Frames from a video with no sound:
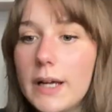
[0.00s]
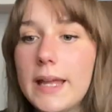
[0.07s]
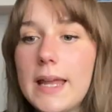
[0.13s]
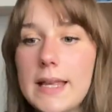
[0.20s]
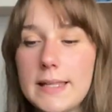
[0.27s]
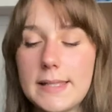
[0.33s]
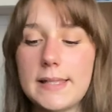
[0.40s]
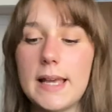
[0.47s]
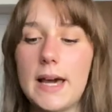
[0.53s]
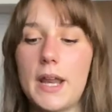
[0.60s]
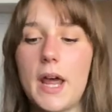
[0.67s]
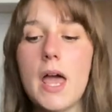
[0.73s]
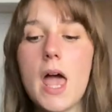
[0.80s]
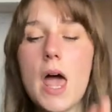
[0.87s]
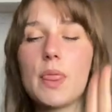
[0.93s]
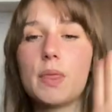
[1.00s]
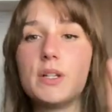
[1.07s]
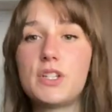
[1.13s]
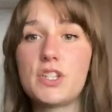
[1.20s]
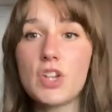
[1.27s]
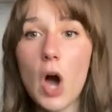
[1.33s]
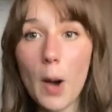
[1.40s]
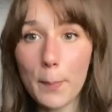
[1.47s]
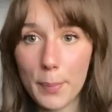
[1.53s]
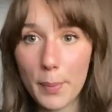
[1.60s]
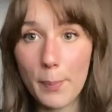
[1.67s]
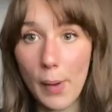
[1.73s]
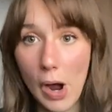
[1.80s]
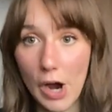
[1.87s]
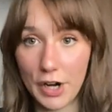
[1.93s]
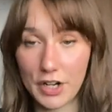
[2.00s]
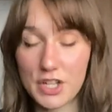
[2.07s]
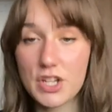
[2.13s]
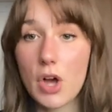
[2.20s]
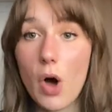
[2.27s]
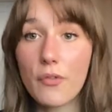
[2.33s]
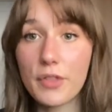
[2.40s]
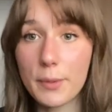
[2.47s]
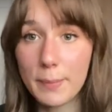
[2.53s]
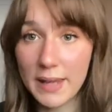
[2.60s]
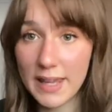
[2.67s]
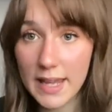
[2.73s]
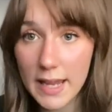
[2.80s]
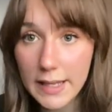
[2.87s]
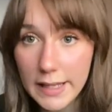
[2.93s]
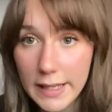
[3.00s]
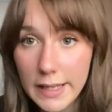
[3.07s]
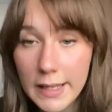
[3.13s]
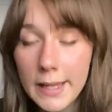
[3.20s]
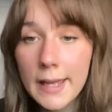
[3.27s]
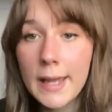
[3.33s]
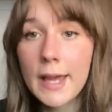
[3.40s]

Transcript: is that the top part of the bikini